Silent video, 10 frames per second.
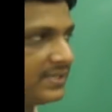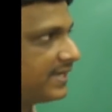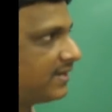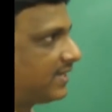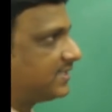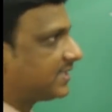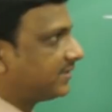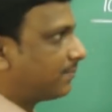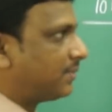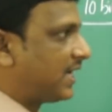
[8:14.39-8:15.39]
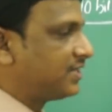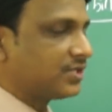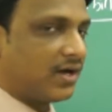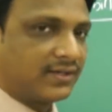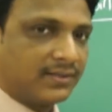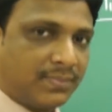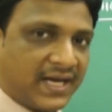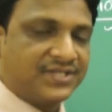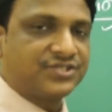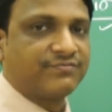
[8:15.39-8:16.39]
Dendrites are the branch or the
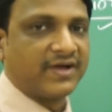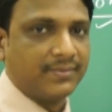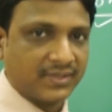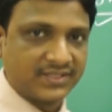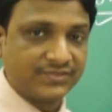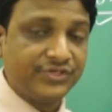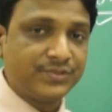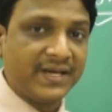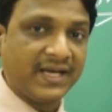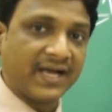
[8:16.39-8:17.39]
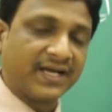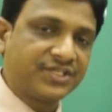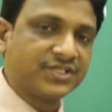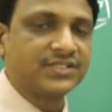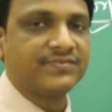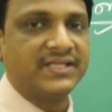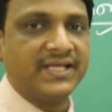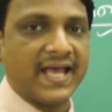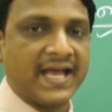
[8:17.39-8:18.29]
branched fibers which make connections with the